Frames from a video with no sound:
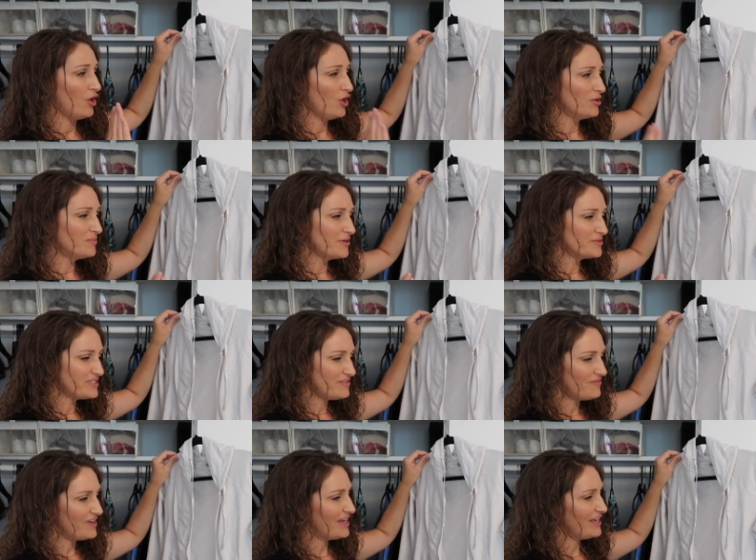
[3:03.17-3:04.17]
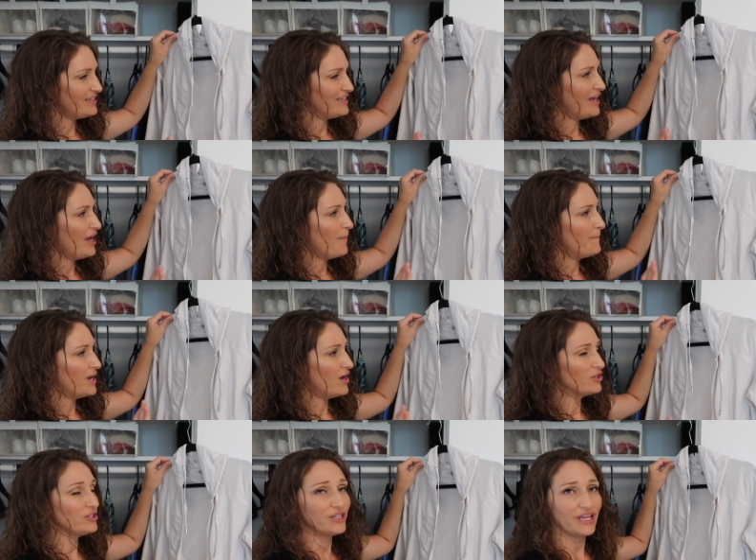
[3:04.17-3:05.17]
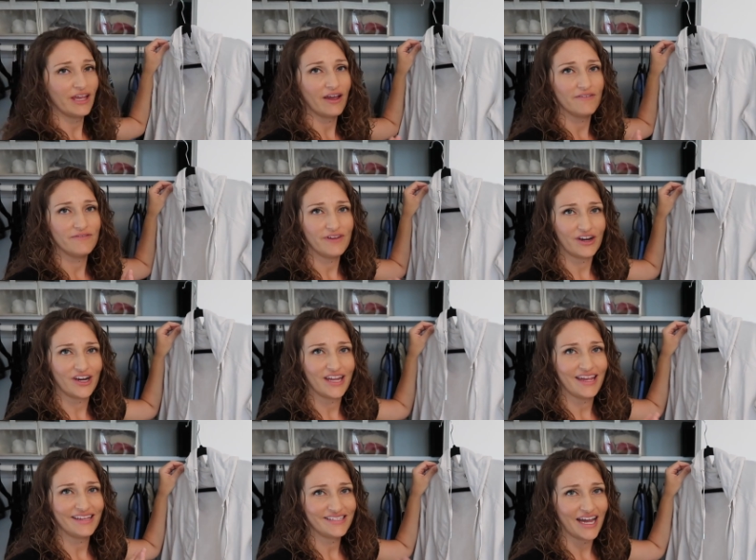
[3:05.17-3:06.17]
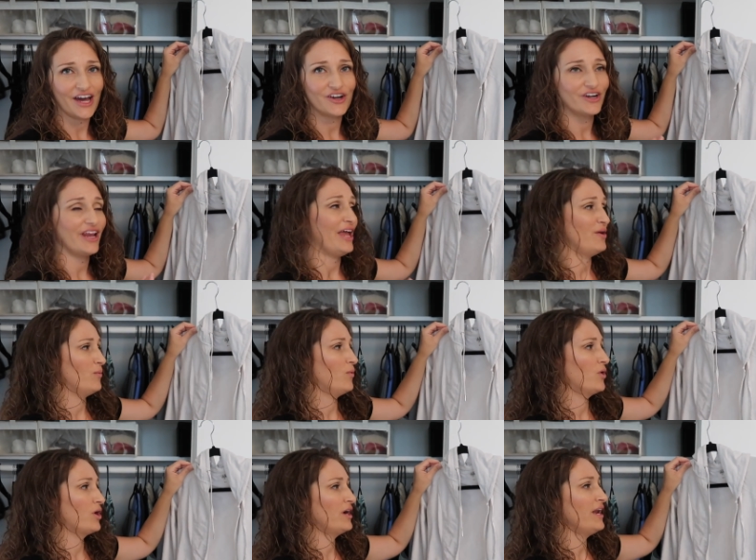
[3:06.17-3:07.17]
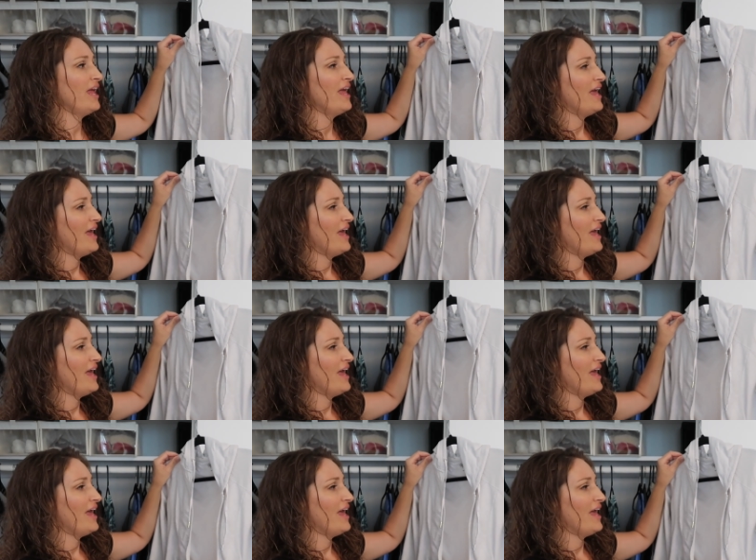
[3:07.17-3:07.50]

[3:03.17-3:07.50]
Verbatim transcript: almost fit but are looking very tattered and worn